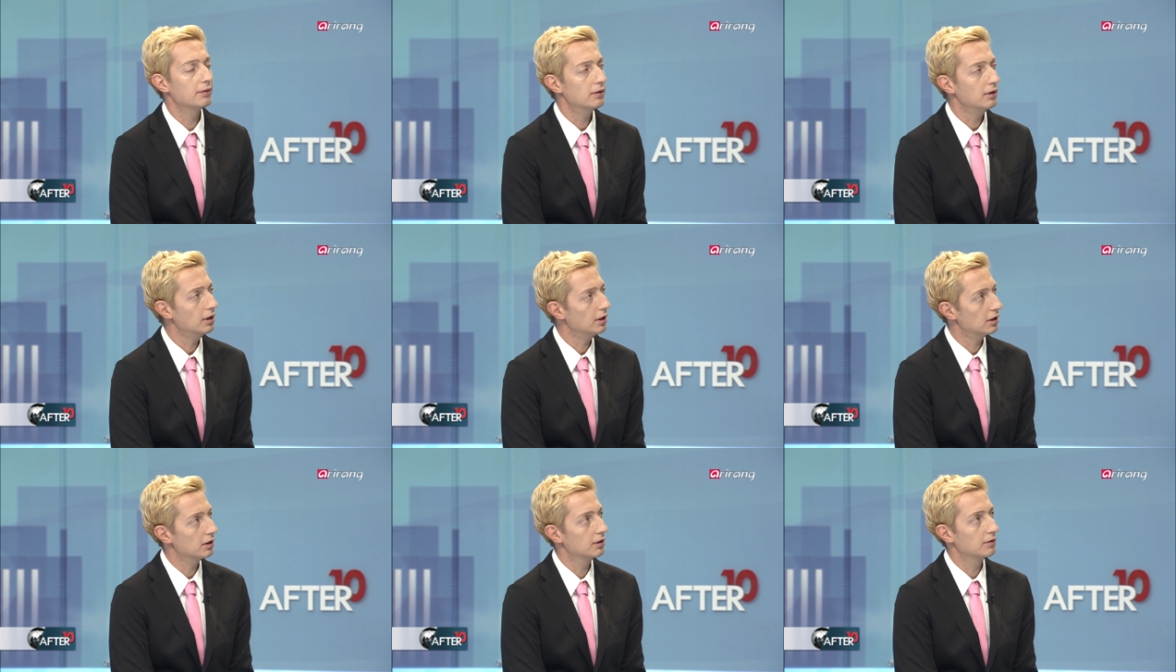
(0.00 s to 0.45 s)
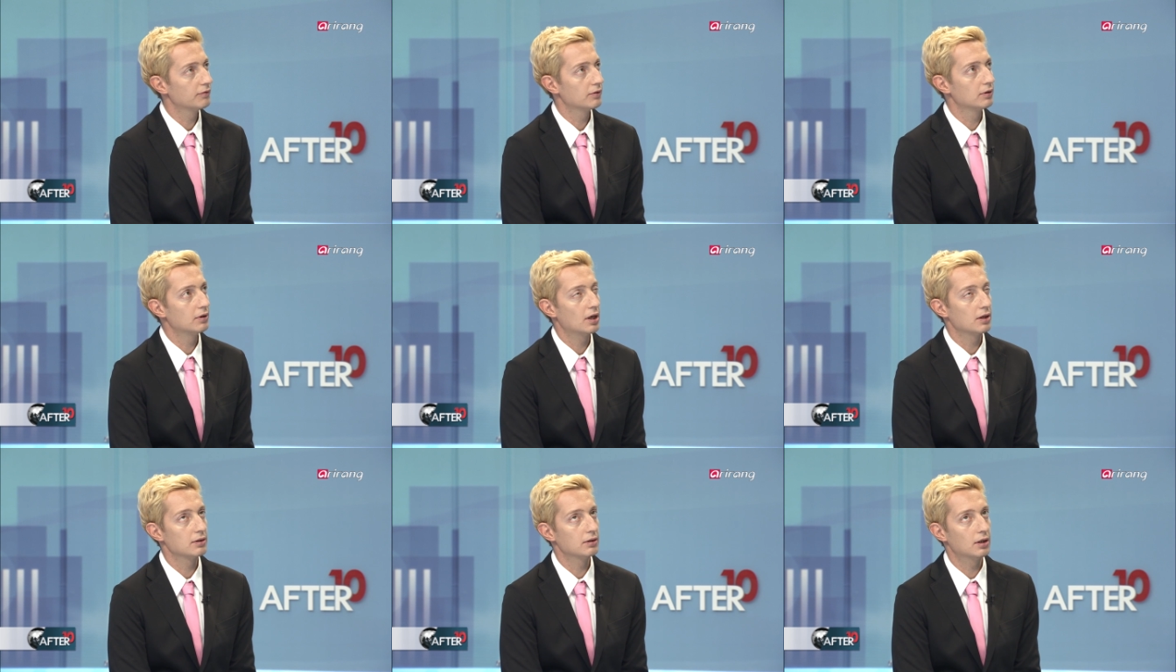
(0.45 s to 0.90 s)
think
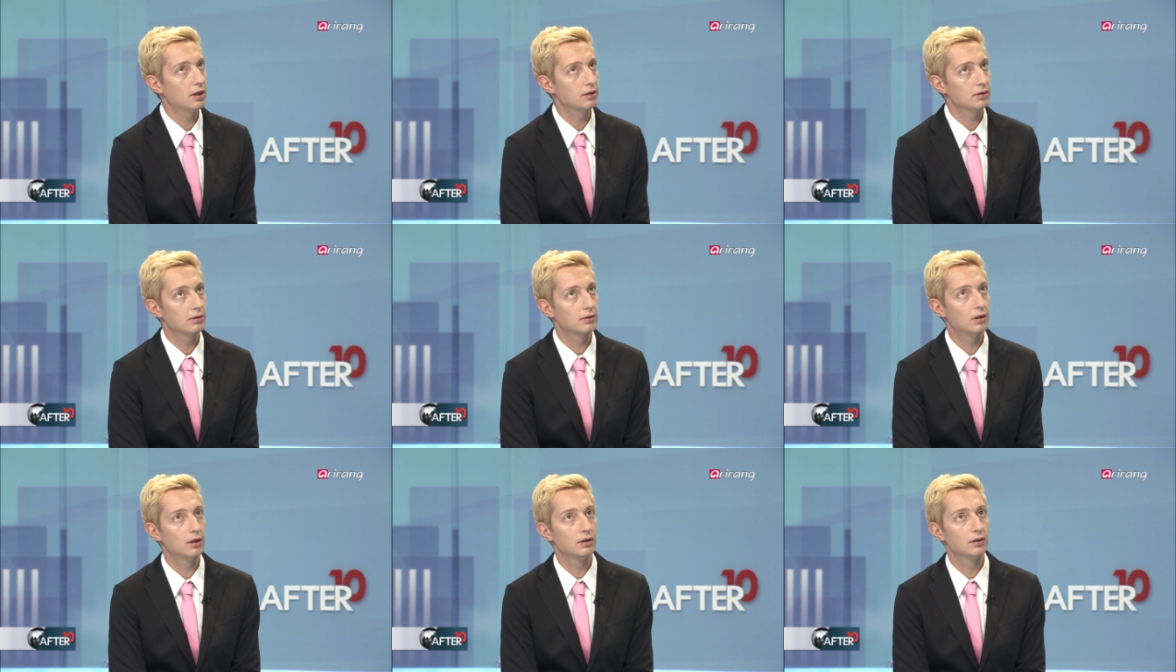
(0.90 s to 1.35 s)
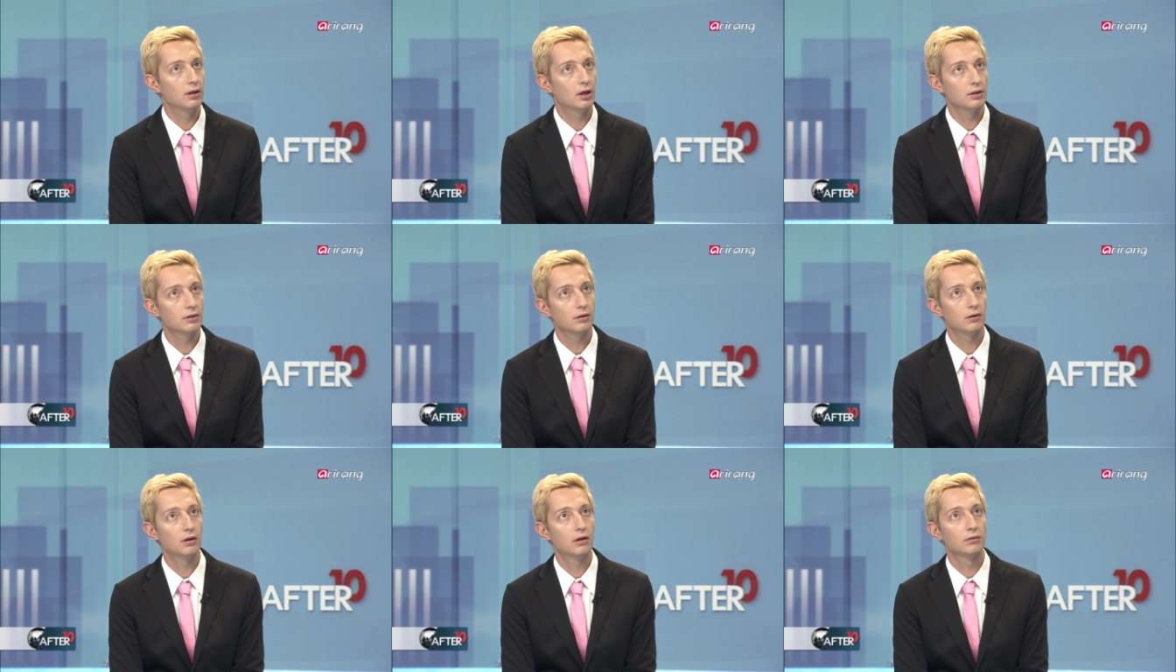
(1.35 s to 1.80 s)
even not
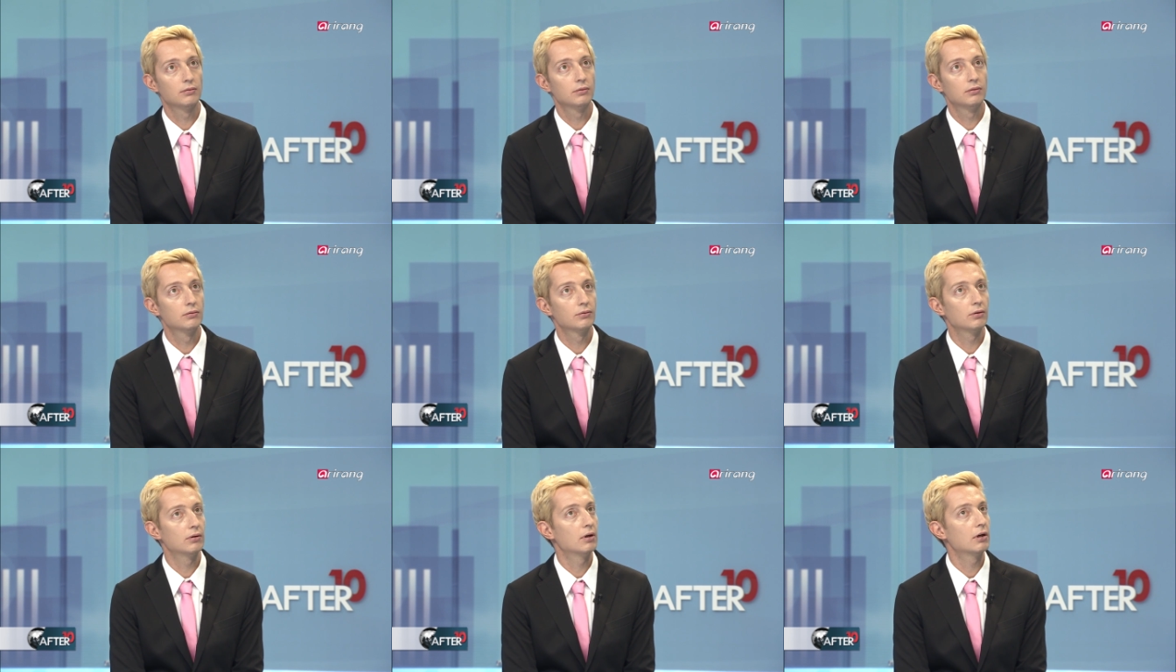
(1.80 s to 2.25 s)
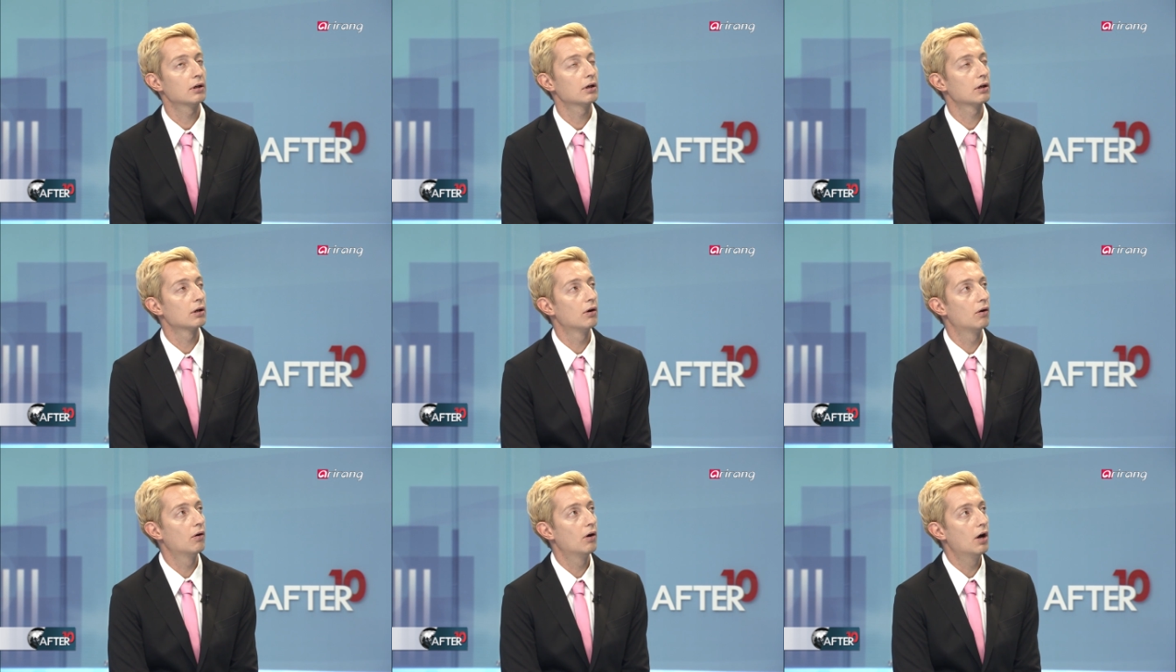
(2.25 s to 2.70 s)
too long
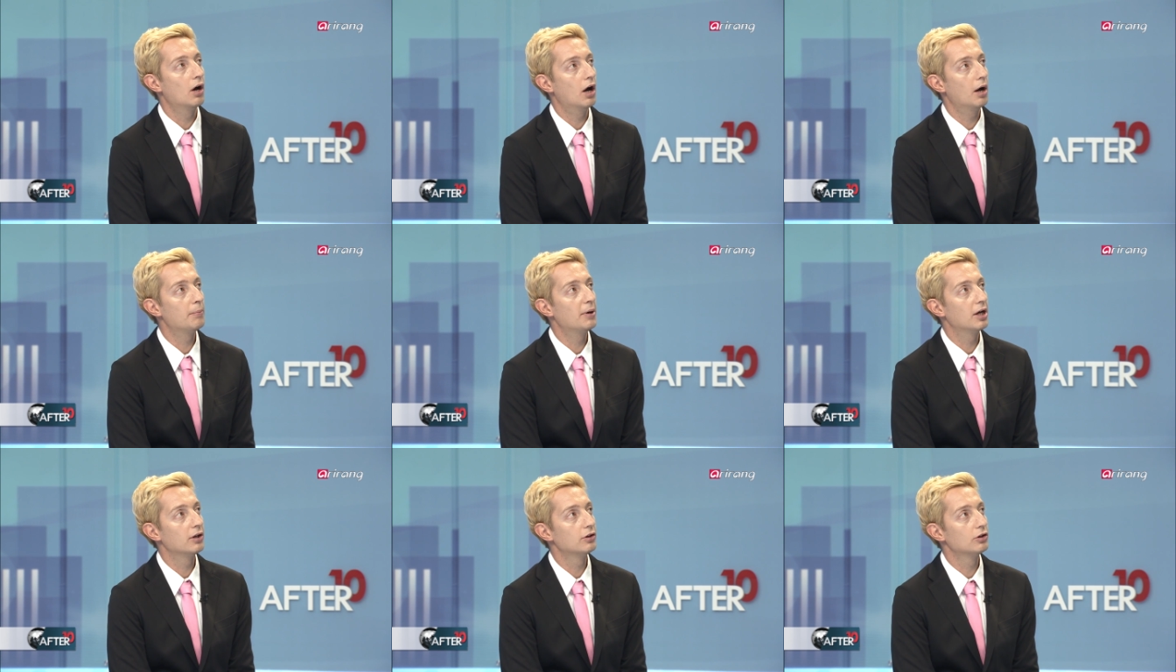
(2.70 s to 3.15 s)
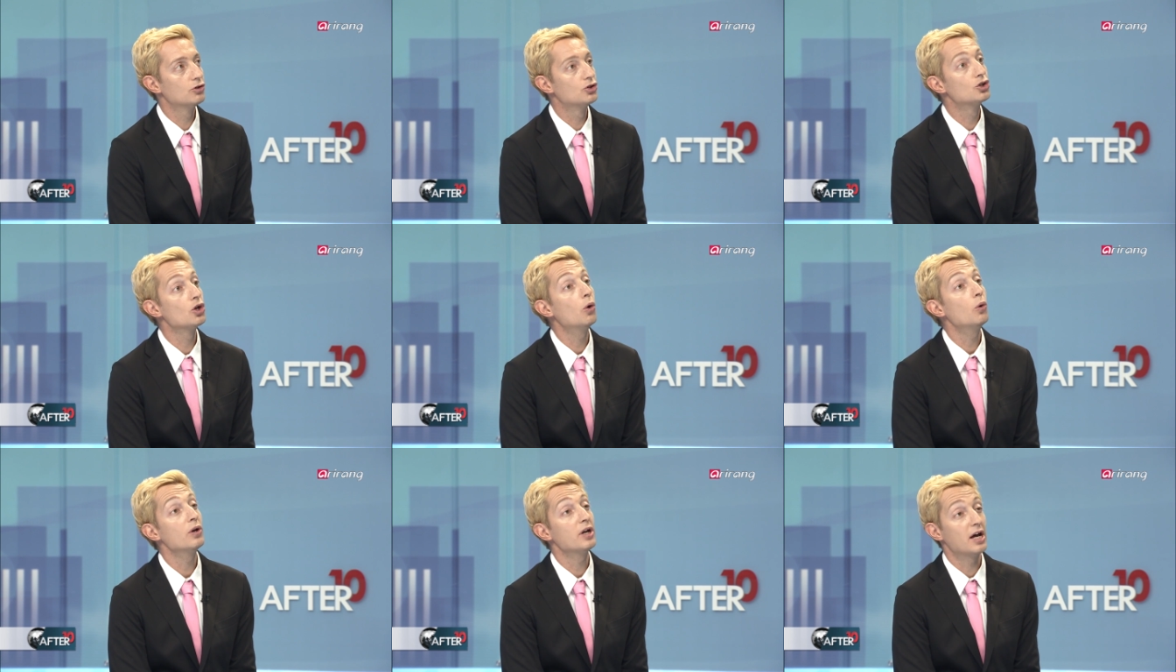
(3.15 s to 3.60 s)
ago, about the
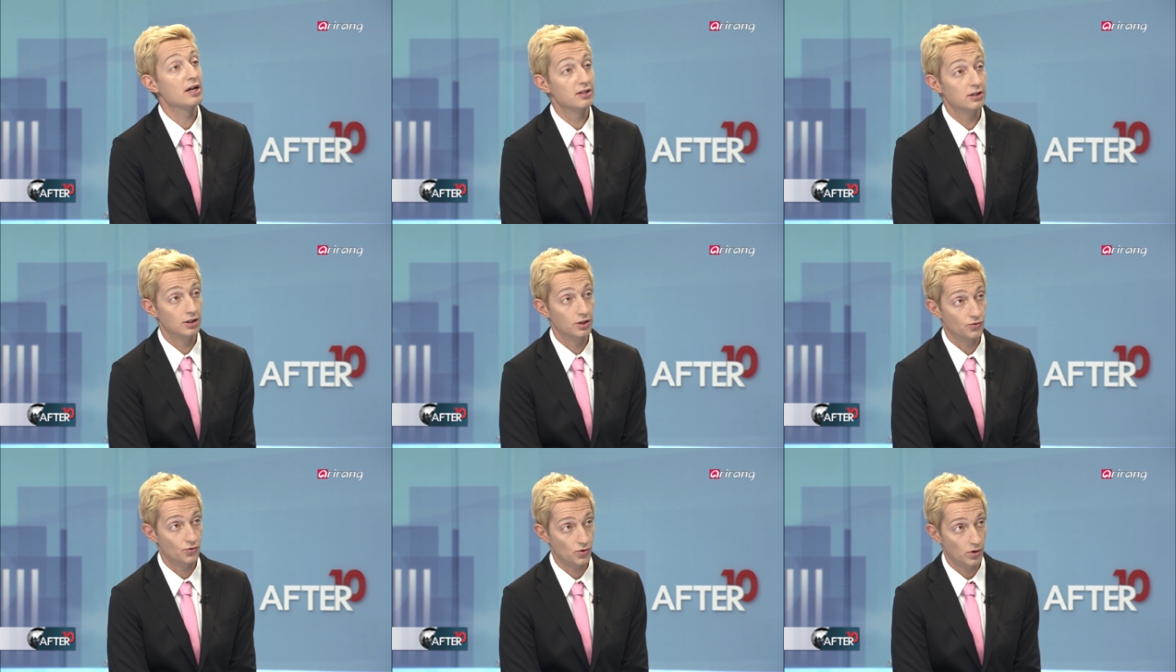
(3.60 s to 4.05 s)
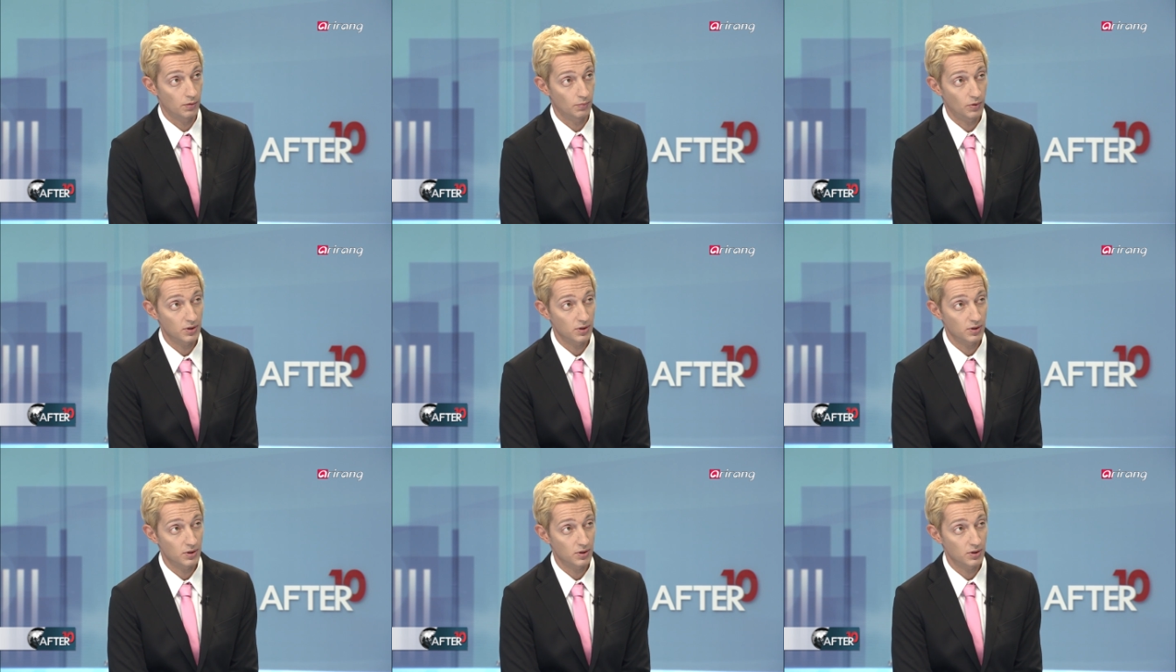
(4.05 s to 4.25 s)
Jonah syndrome.